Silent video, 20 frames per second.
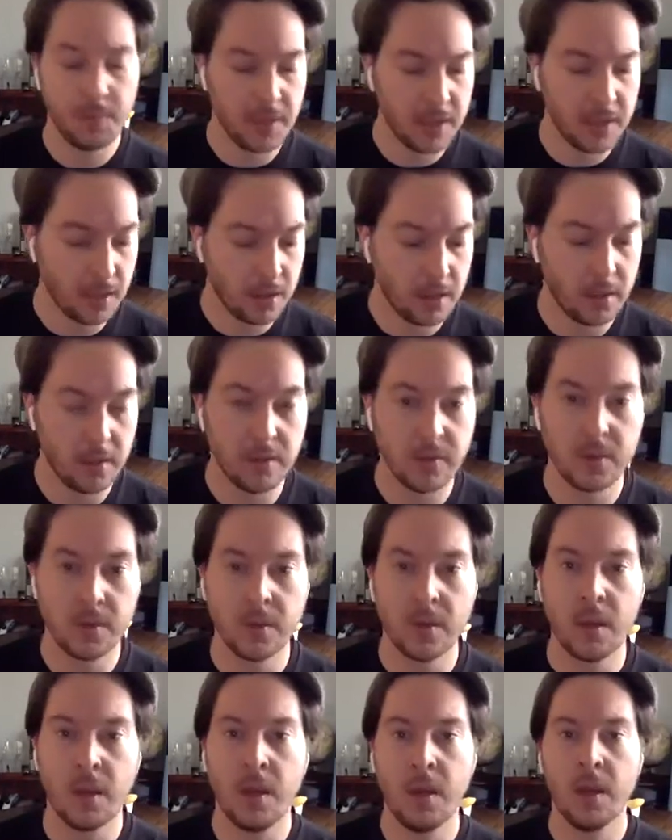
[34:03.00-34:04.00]

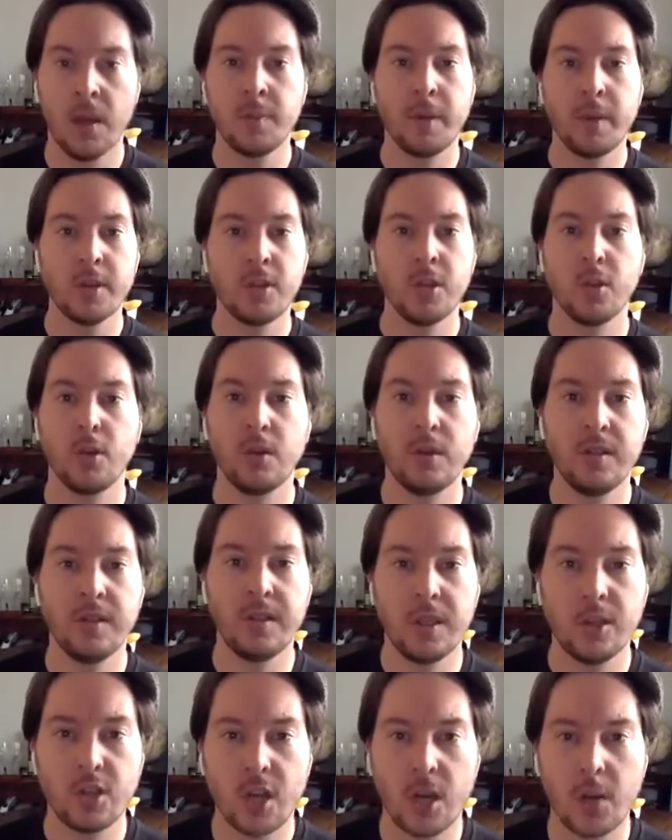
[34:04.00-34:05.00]
because especially early
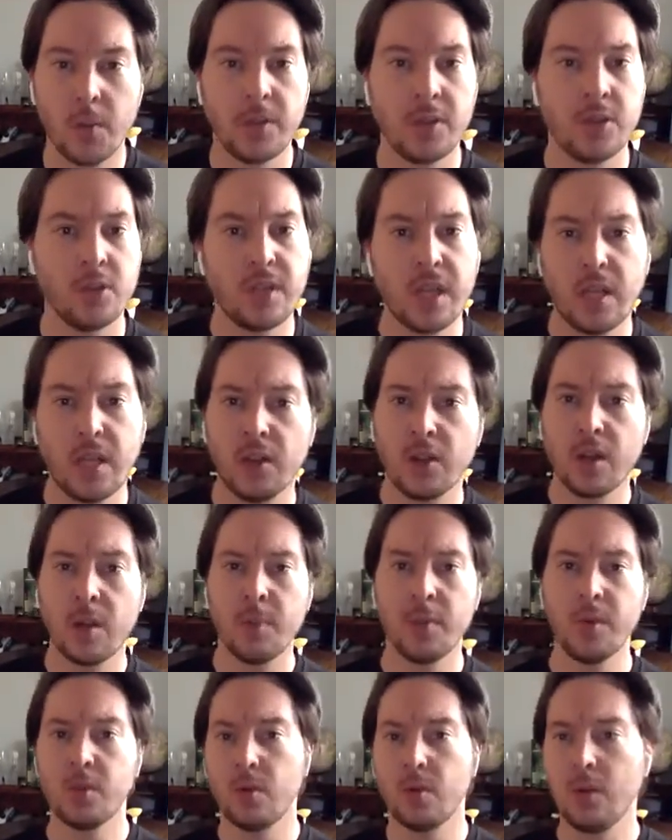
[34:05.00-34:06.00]
stage companies, you're telling your
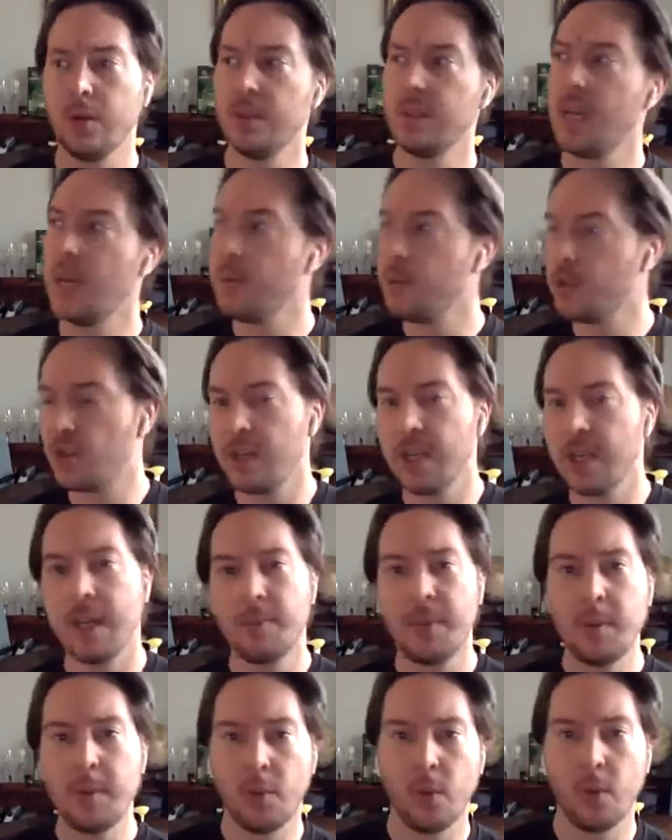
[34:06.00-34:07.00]
company story all the time. You're trying to
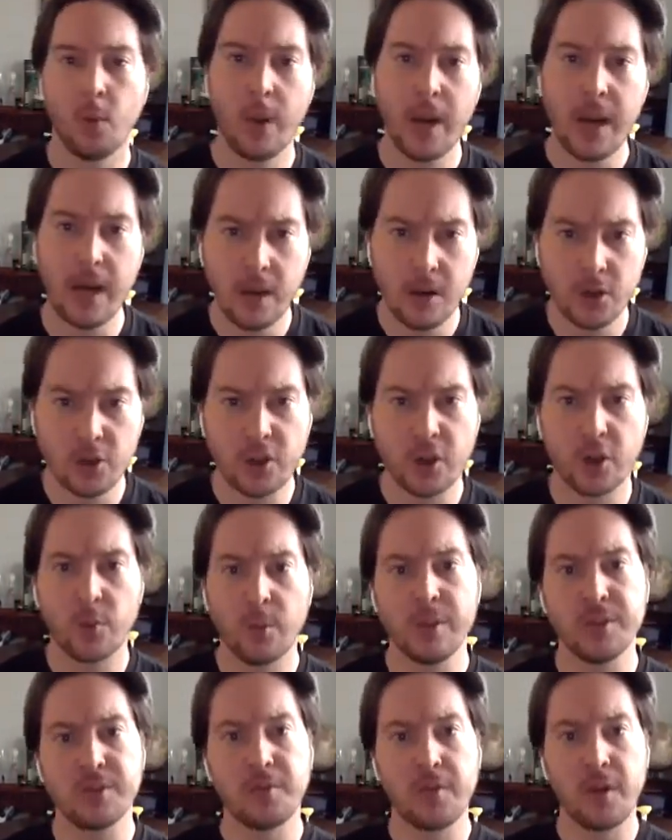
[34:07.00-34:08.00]
get people aware, you're trying to
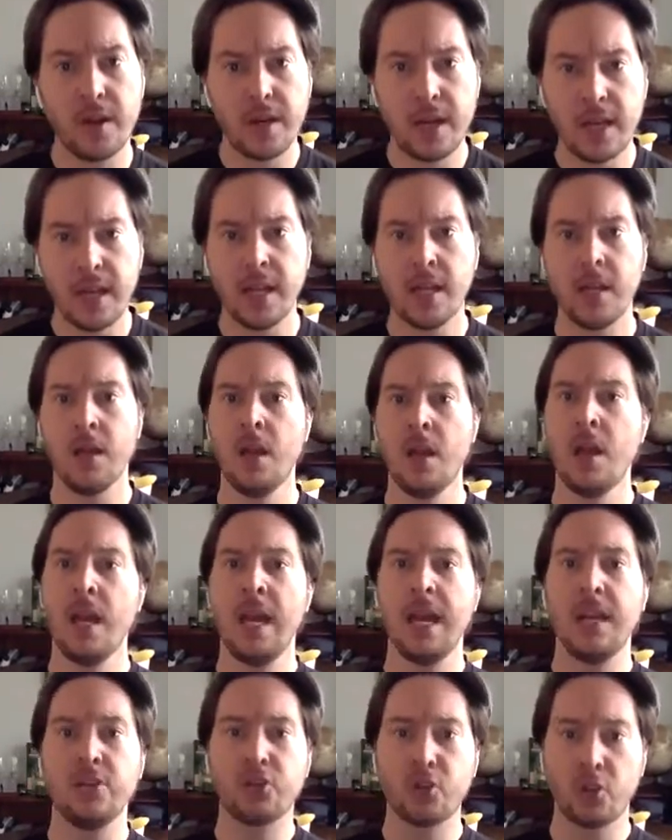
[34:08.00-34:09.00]
raise funding.
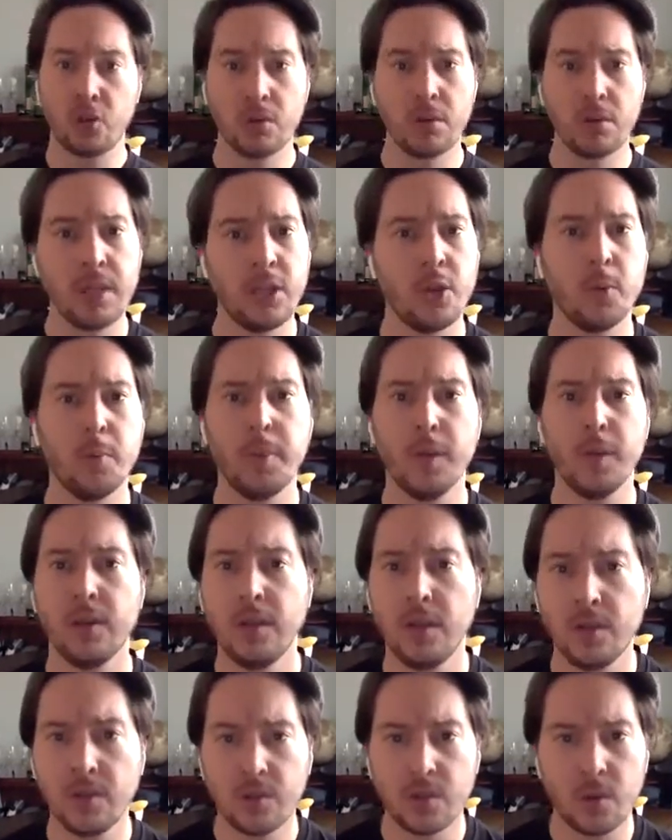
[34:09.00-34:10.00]
Internally, you're
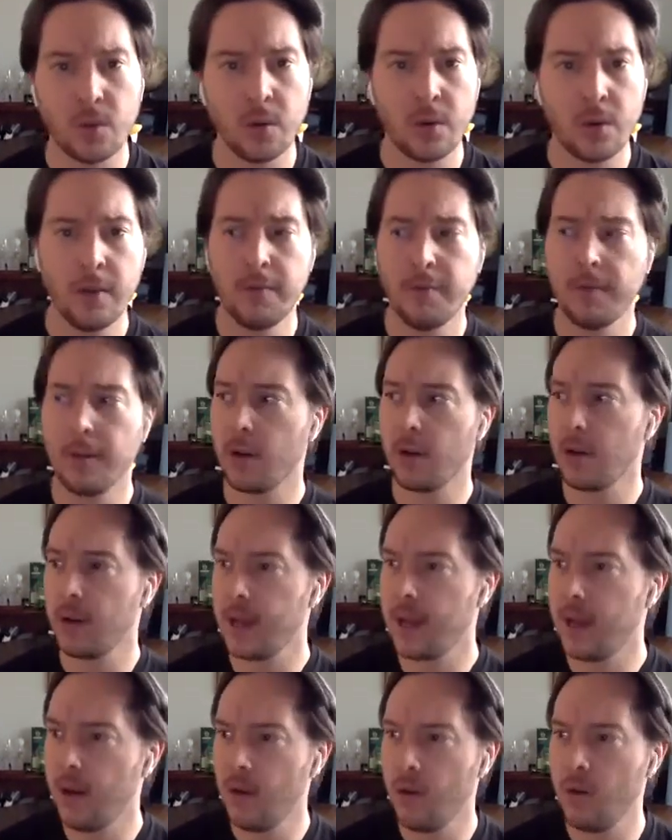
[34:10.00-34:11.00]
building your story,
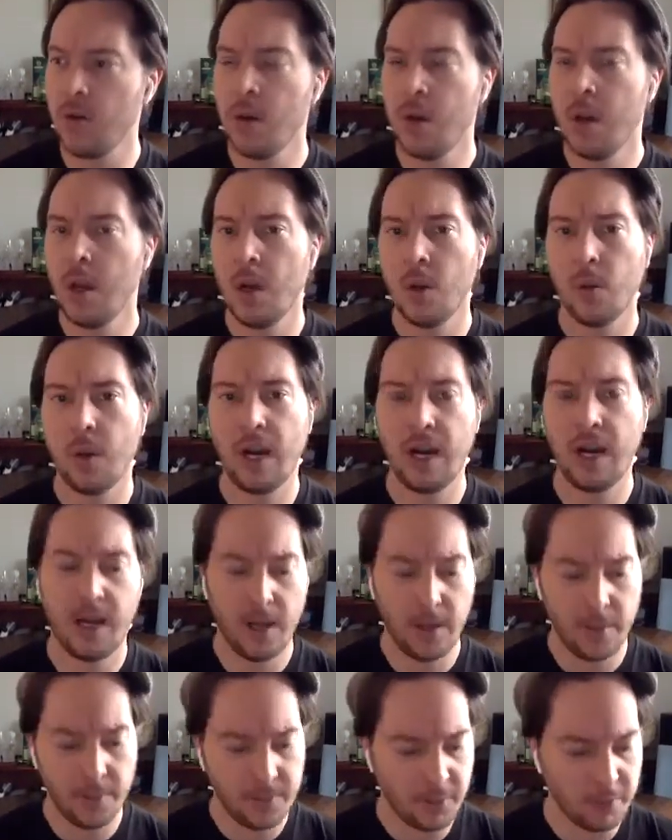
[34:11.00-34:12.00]
figuring out
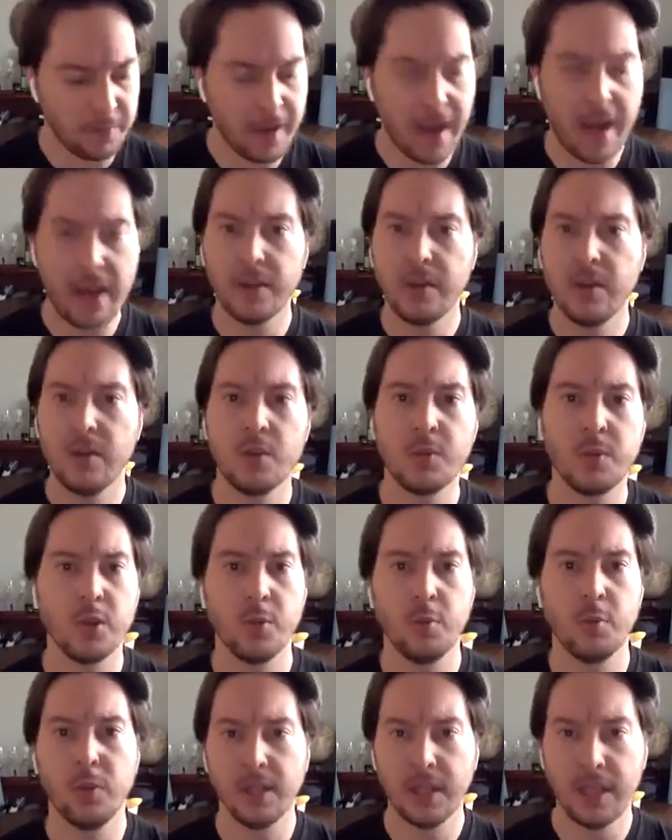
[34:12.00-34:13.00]
your values, what
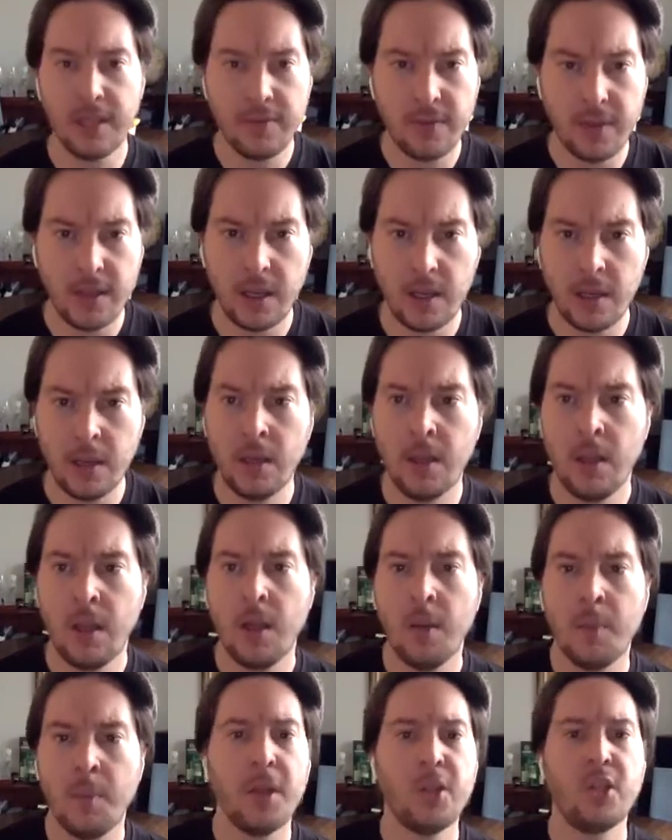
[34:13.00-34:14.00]
you believe in,
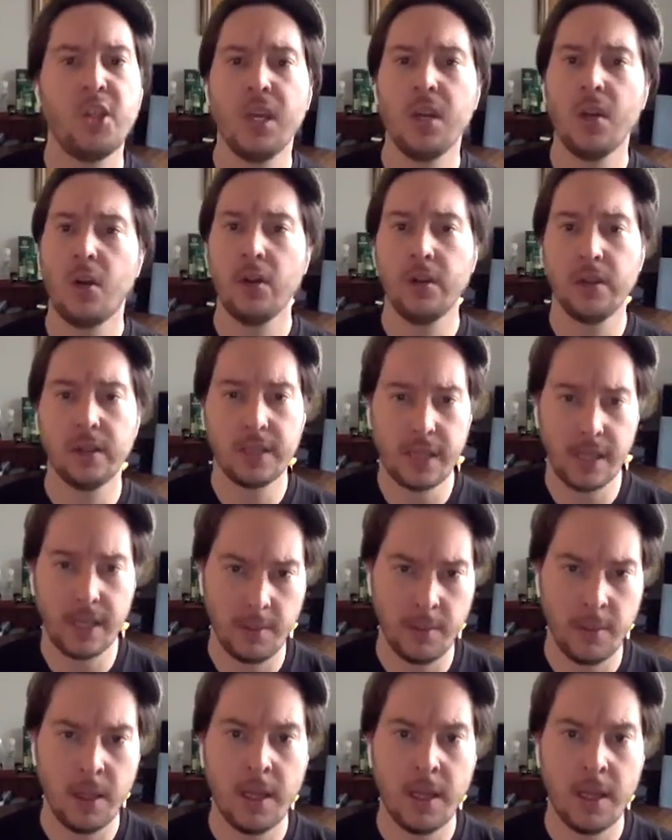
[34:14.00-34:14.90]
pitching it all the time.